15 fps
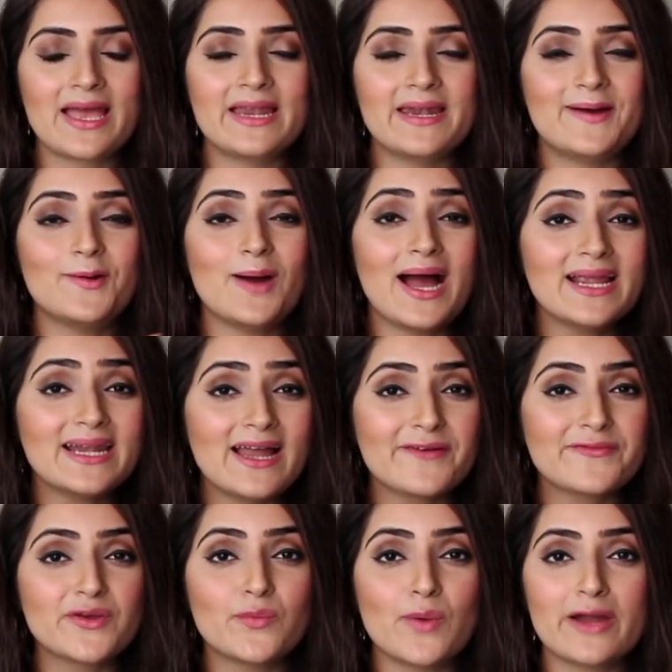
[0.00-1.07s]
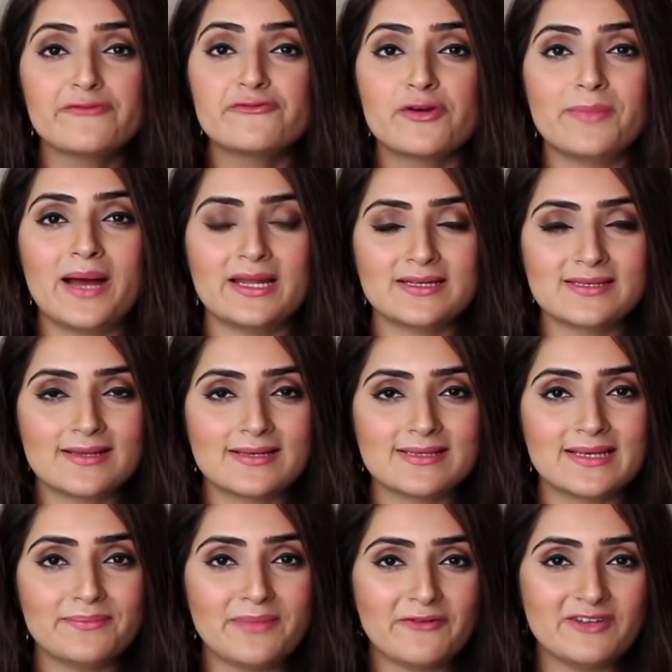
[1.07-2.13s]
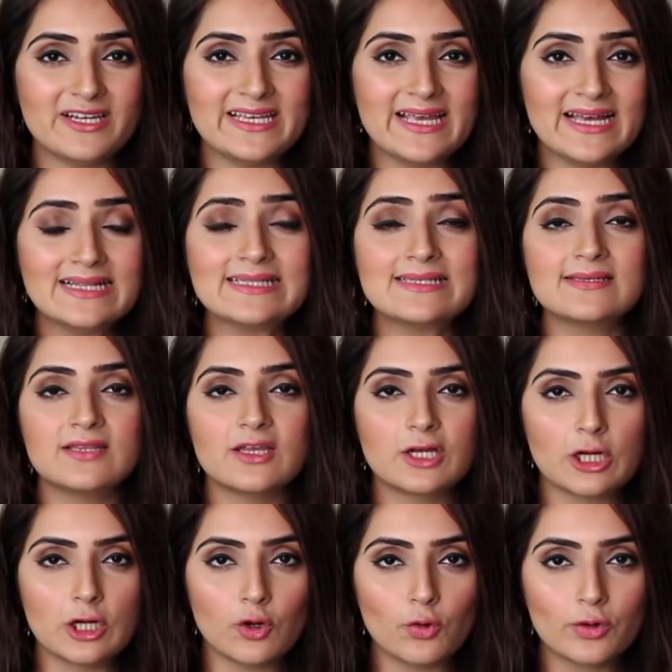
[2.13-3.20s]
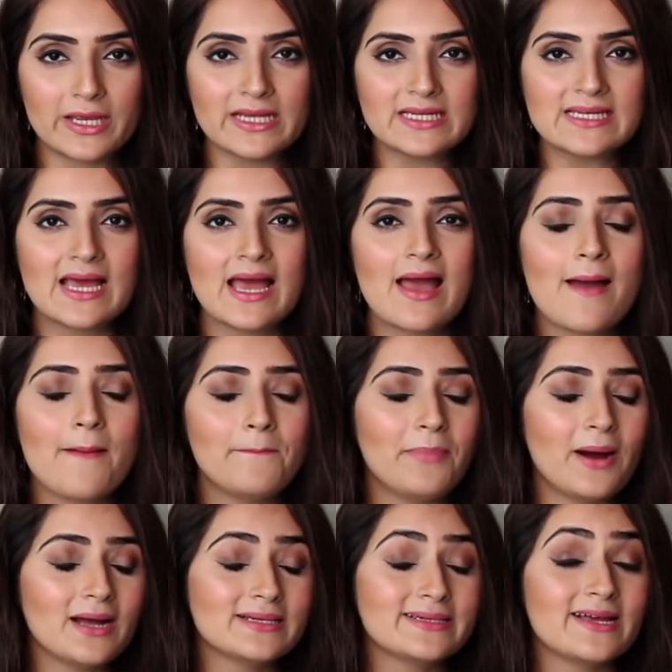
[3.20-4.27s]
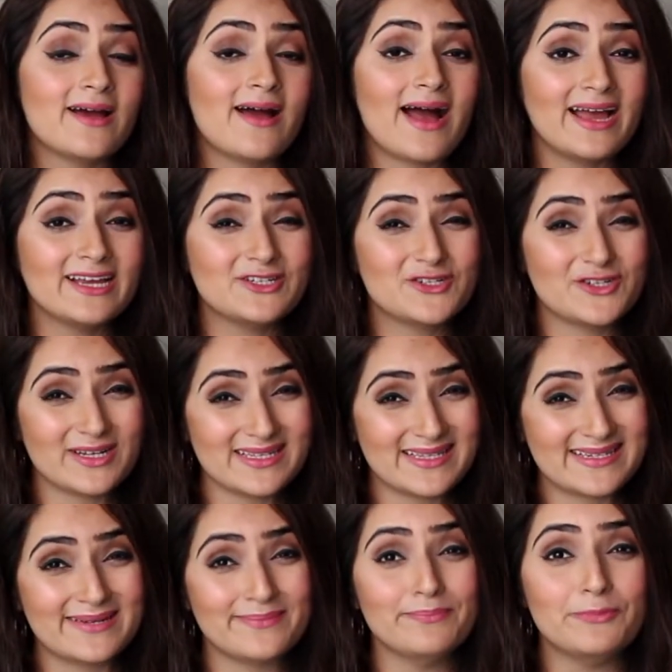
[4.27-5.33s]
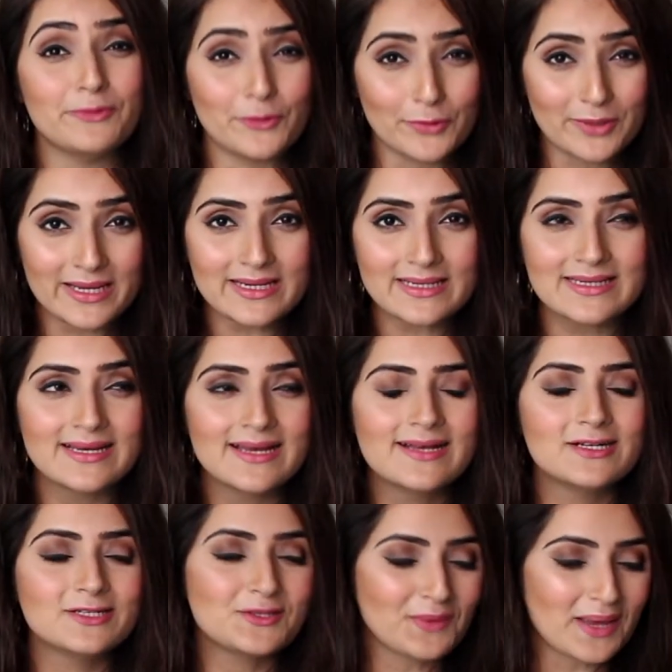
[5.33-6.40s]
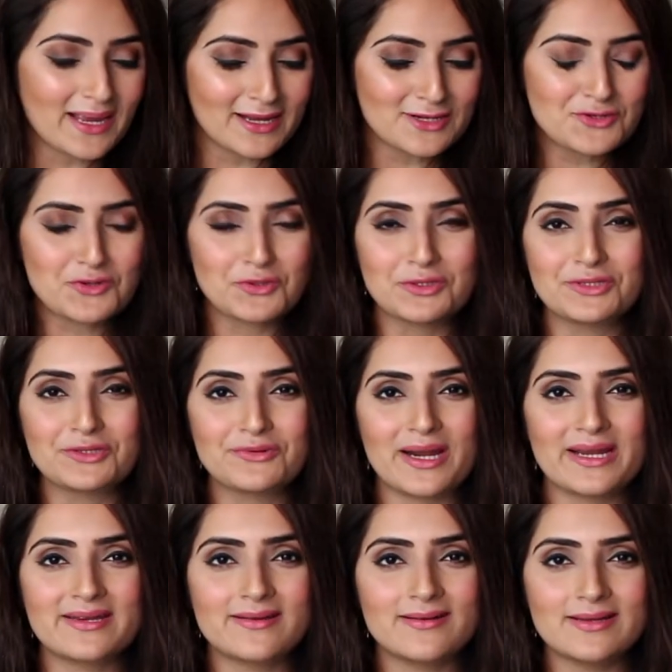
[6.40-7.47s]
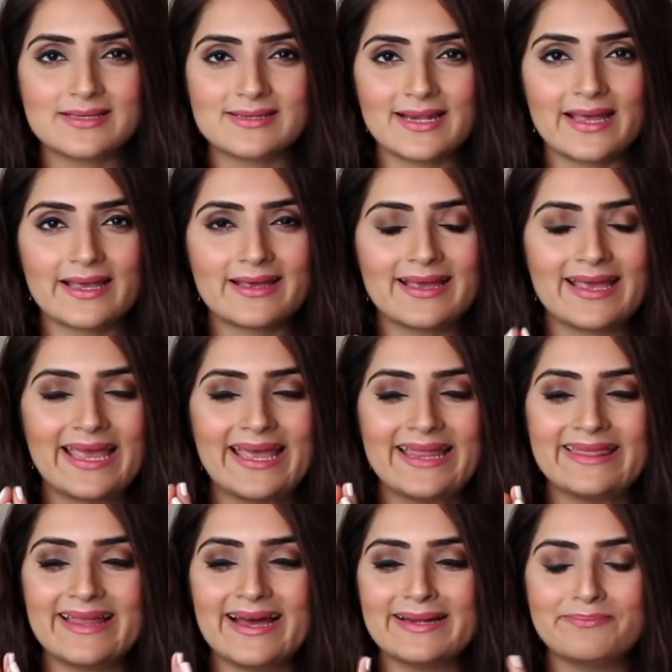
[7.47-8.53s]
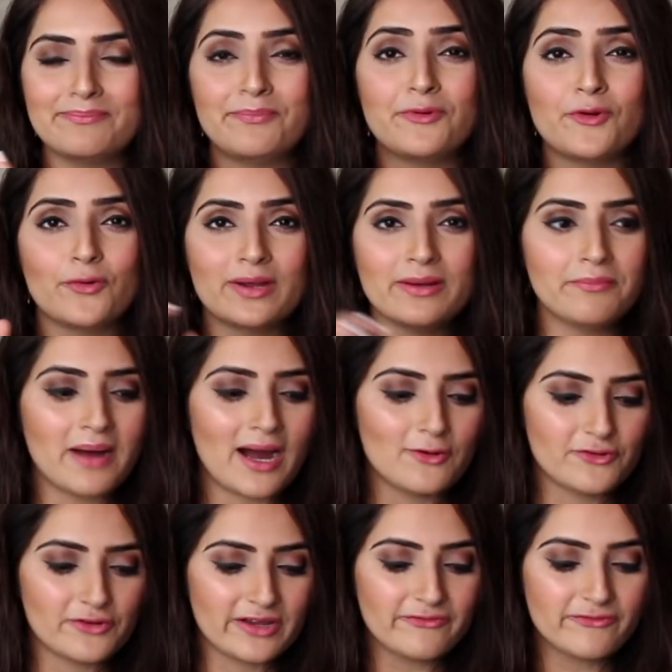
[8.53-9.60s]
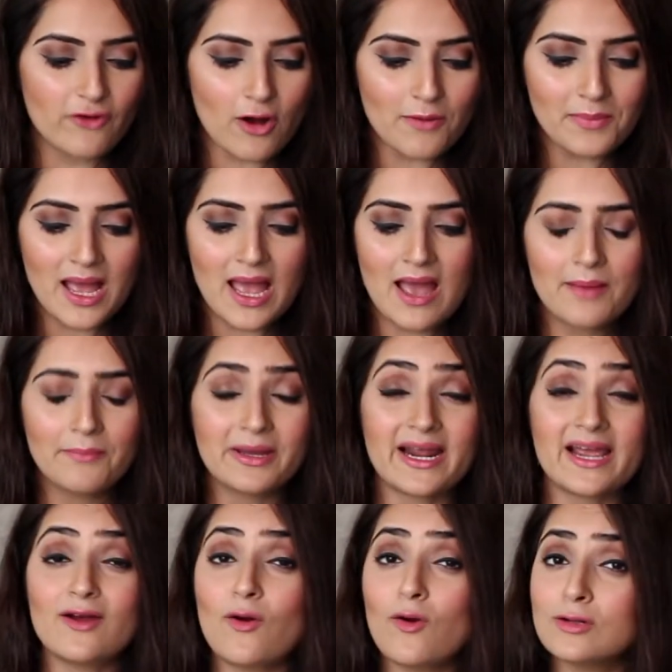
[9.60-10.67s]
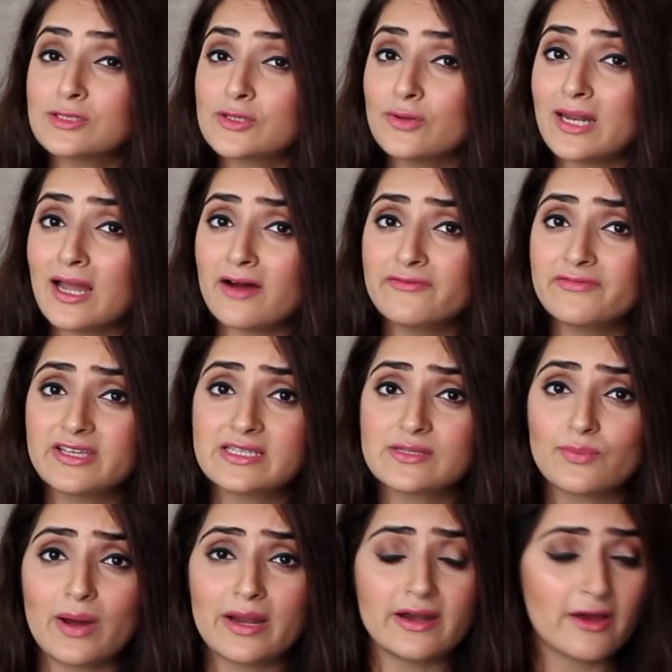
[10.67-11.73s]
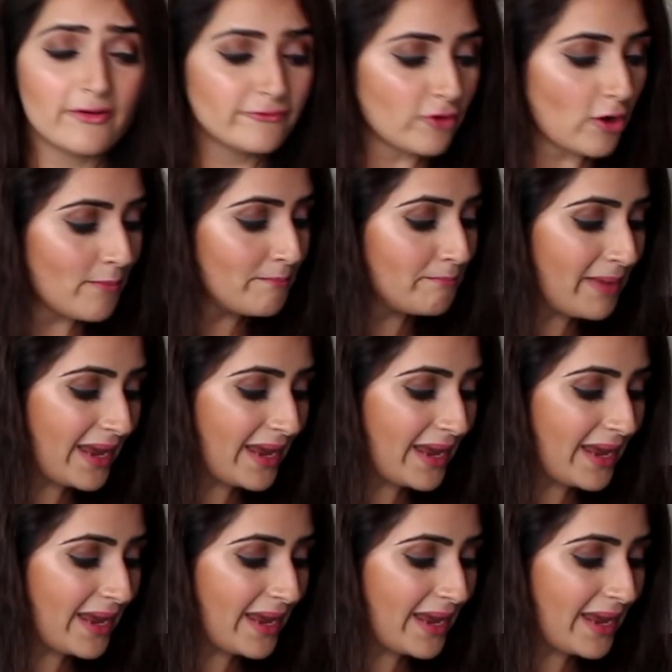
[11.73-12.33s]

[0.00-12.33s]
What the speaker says: Now I love the one from Anastasia Beverly Hills, the Glow Kit, but I just broke it, so I can't show it to you right here. It's like in that broken powdery form. But I also love this one from